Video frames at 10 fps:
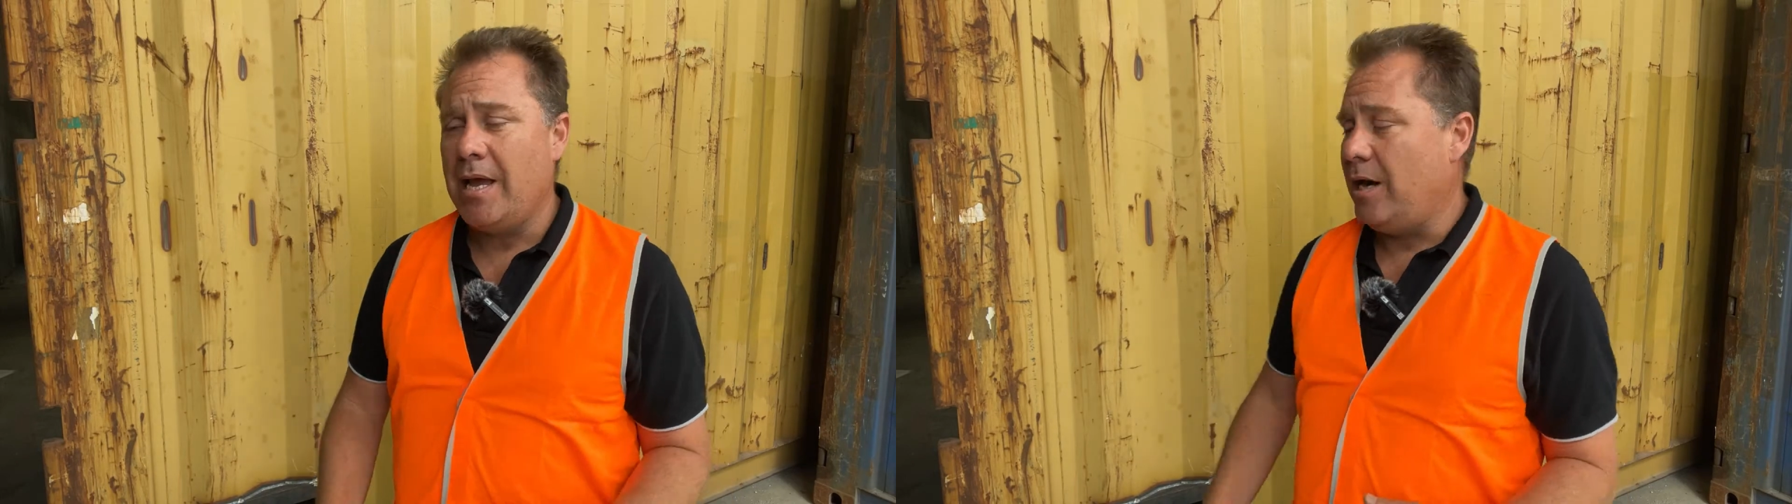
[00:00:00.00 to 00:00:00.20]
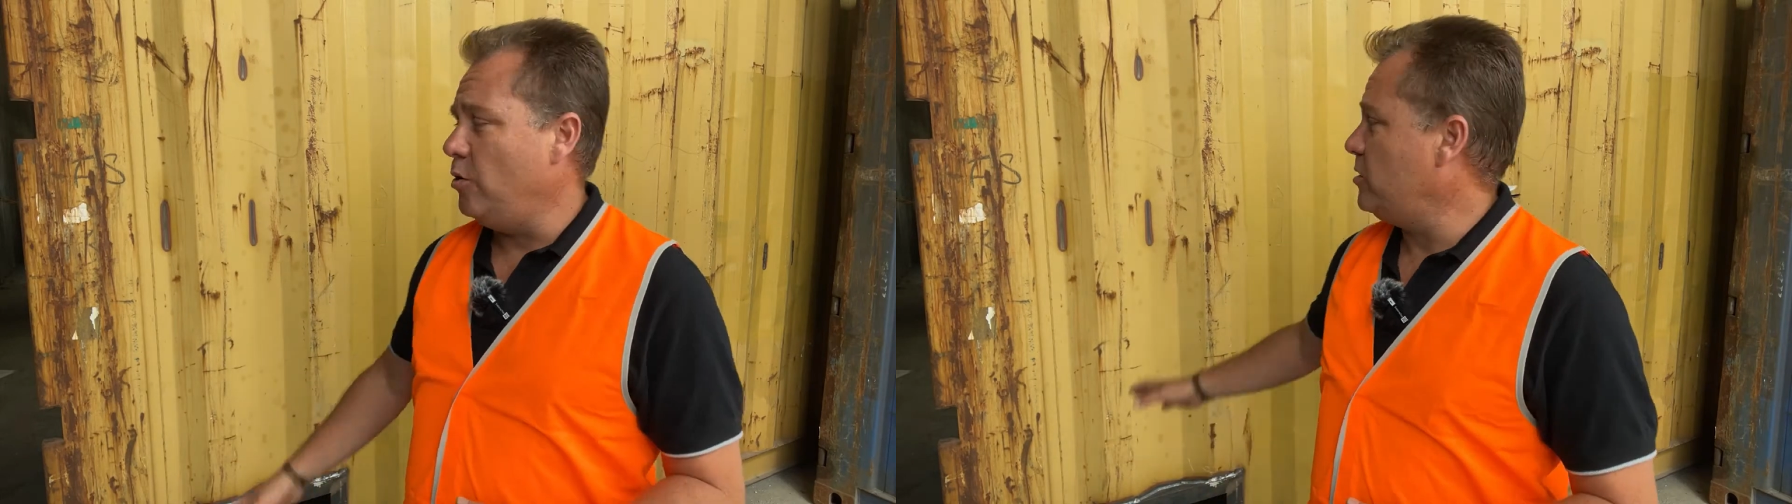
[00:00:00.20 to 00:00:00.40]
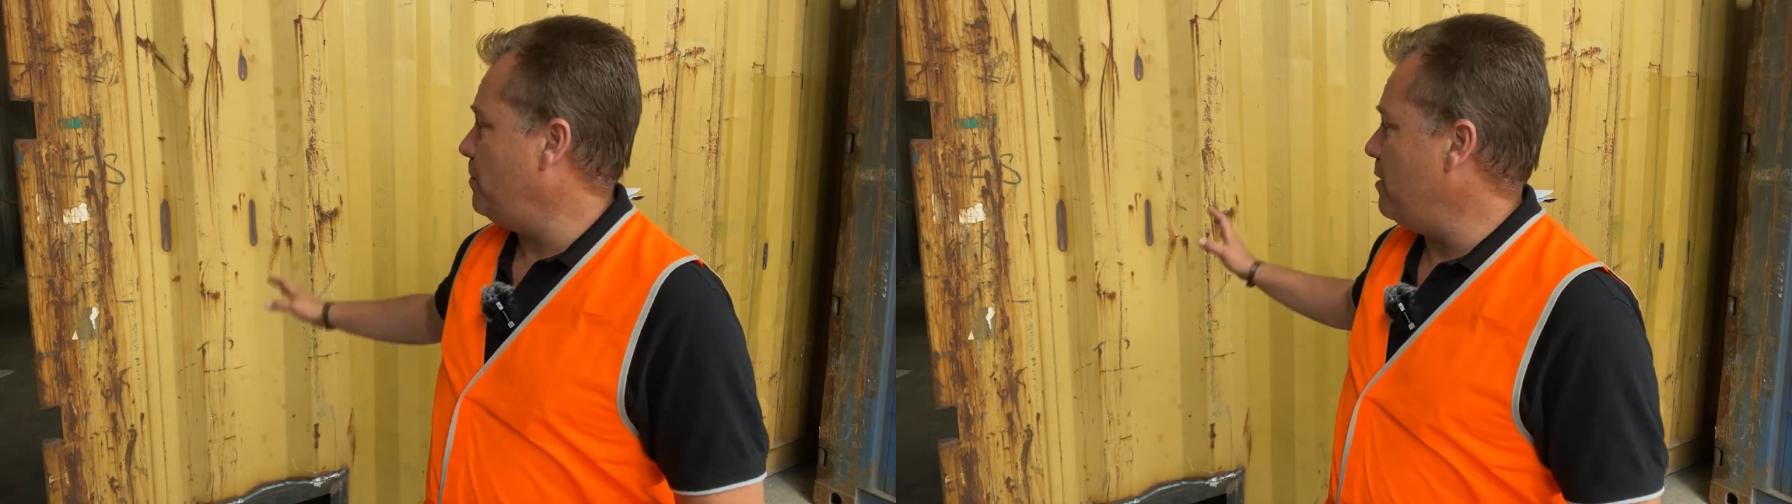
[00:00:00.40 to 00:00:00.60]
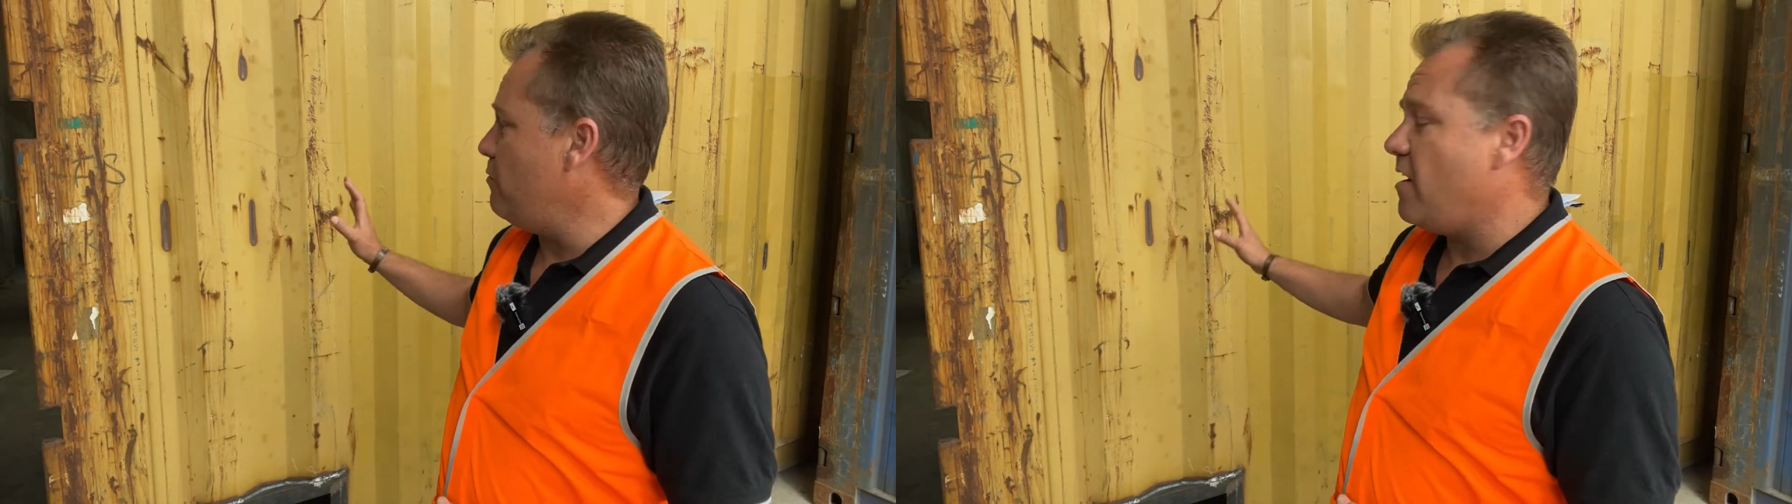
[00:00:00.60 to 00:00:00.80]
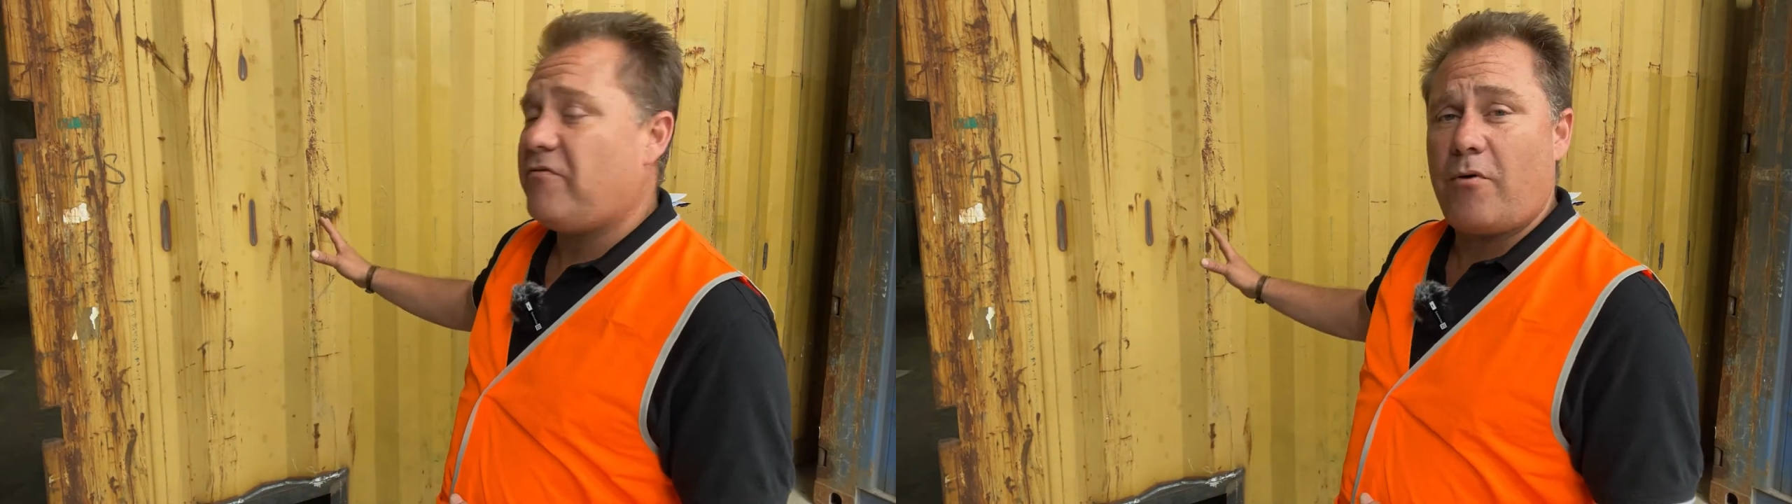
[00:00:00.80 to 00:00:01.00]
It looks a bit
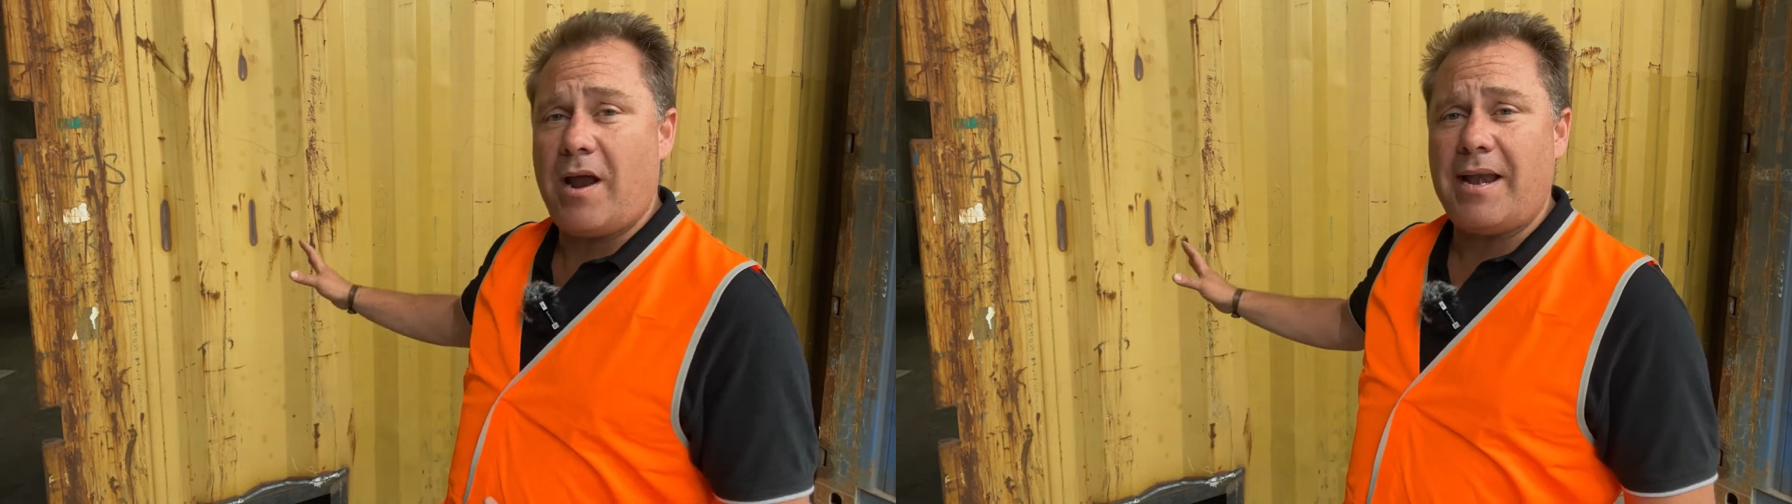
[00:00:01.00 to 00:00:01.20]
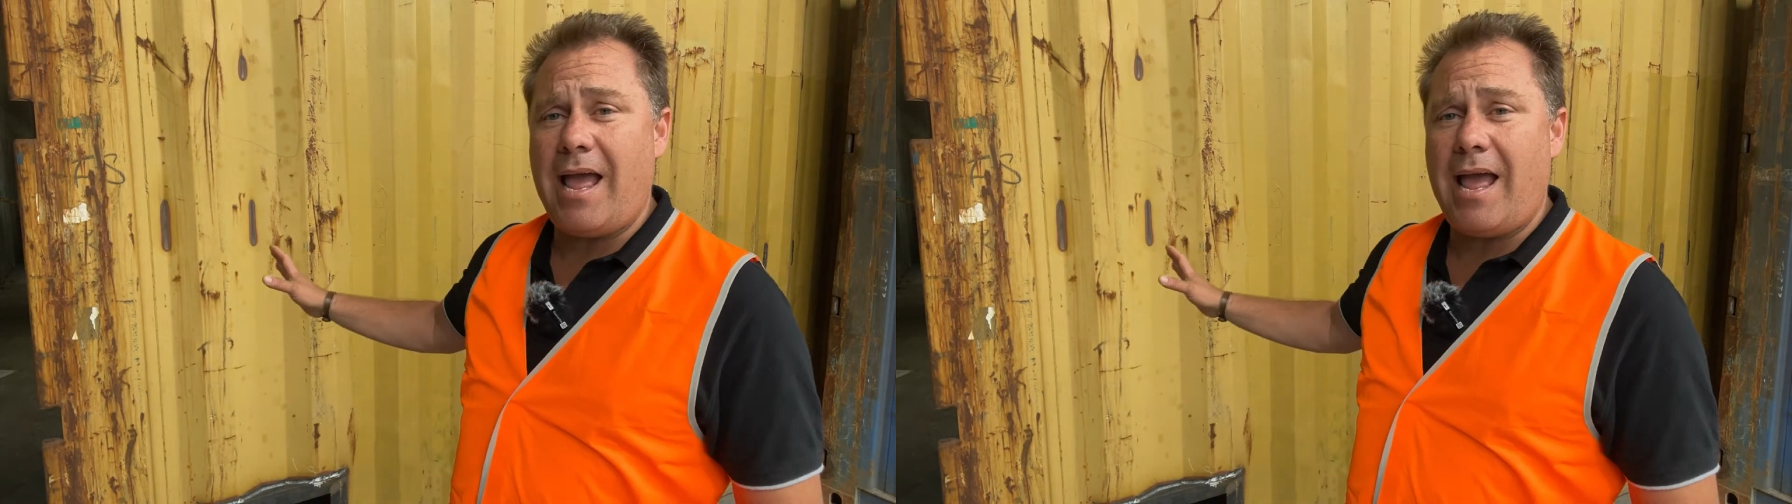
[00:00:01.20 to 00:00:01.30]
rough right